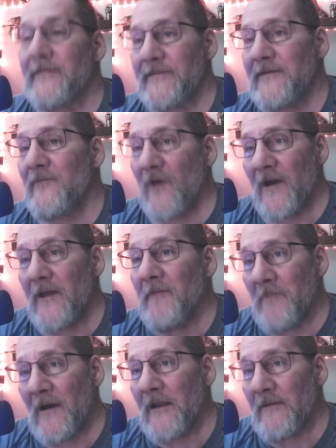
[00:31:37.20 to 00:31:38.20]
see why it
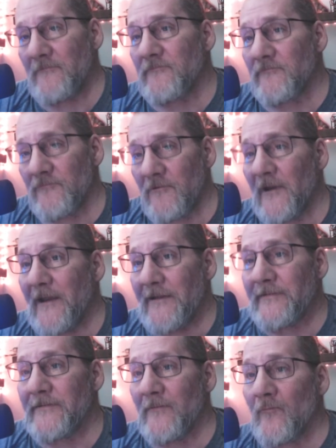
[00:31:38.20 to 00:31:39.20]
might
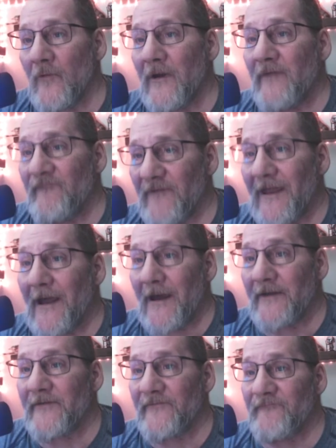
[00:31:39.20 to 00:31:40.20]
raise some red
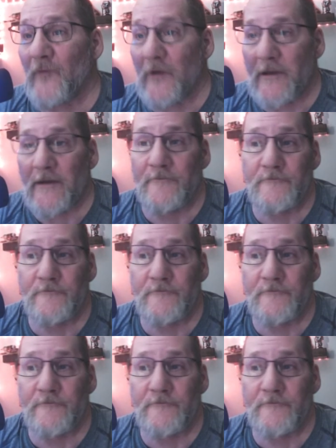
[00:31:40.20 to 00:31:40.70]
flags for you.